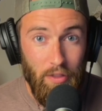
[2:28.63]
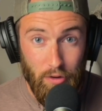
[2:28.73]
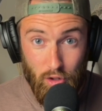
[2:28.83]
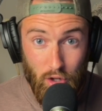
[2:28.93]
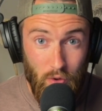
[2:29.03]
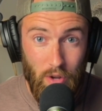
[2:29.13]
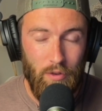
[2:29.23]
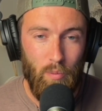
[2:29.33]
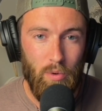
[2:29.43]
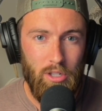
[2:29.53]
They're two
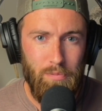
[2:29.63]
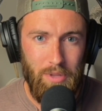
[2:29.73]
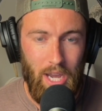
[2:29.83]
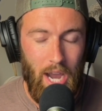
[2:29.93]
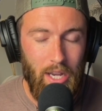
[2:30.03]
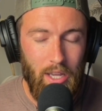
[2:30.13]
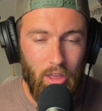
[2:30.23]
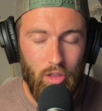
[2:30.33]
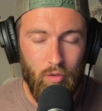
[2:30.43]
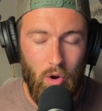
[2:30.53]
different words, but they kind of
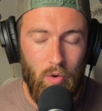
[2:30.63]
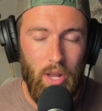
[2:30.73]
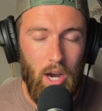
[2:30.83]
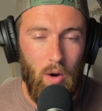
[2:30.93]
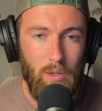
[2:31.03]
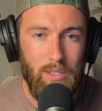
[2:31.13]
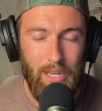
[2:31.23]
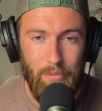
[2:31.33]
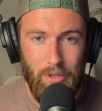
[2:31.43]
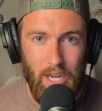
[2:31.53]
get thrown out
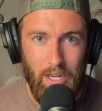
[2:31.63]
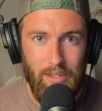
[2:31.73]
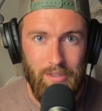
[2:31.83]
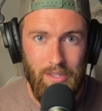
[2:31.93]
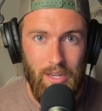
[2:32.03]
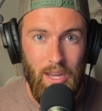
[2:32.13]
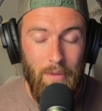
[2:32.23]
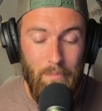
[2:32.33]
simultaneously,